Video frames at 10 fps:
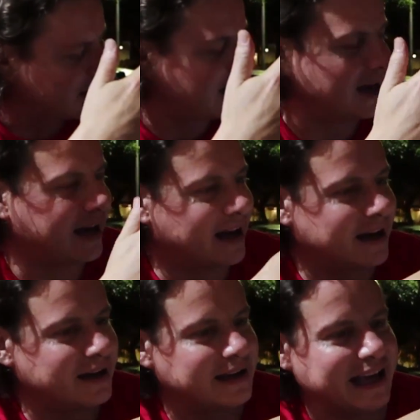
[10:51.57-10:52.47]

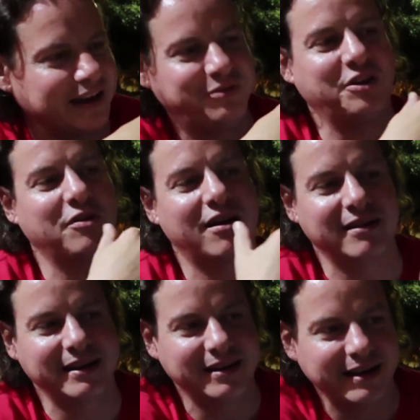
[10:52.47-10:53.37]
Uh, if you
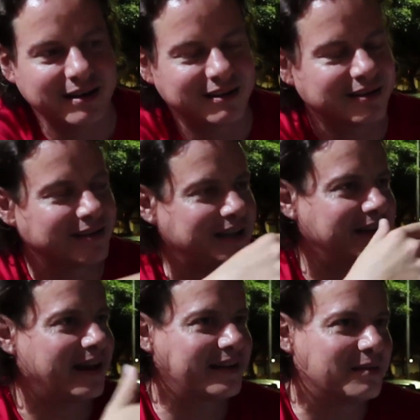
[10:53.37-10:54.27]
are in here,
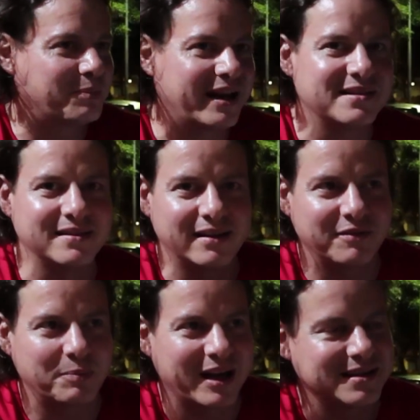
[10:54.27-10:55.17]
you like the place, you
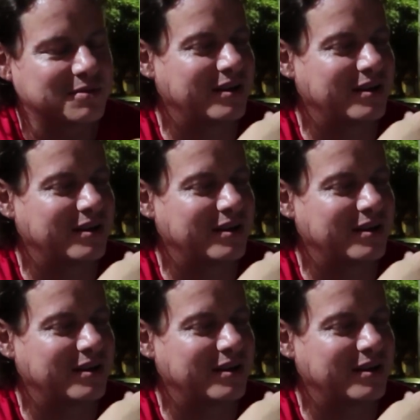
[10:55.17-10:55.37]
love the place,